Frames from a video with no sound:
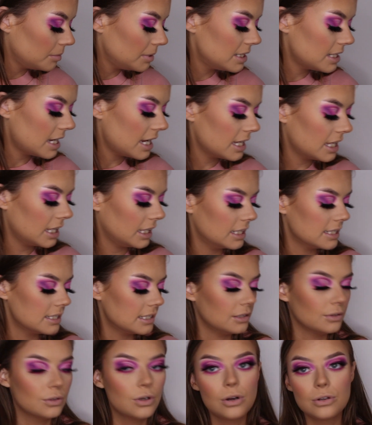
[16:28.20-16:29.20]
to be taking this
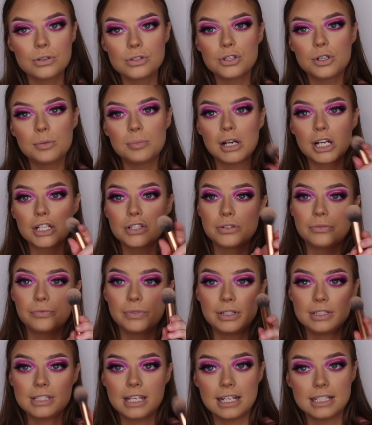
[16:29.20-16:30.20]
little contour brush from
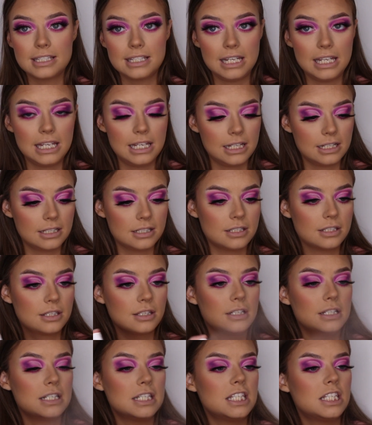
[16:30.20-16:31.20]
Real Techniques
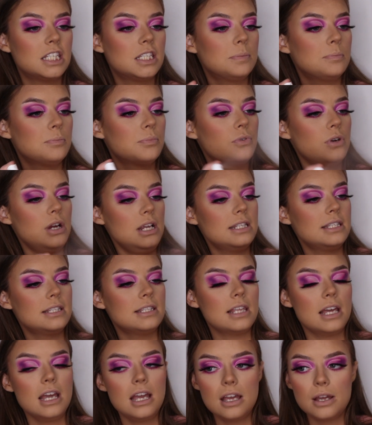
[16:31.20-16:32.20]
and spritz
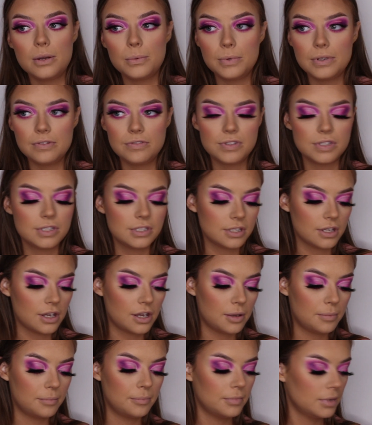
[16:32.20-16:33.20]
that with
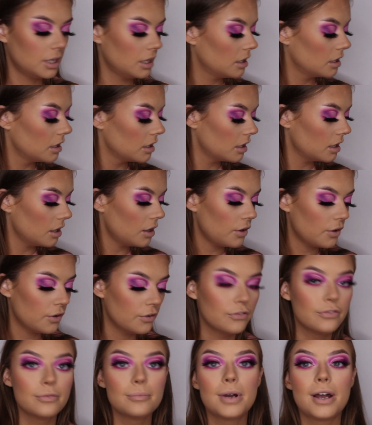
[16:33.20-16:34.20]
some
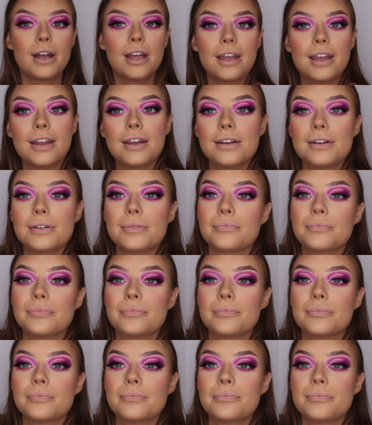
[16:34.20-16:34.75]
of my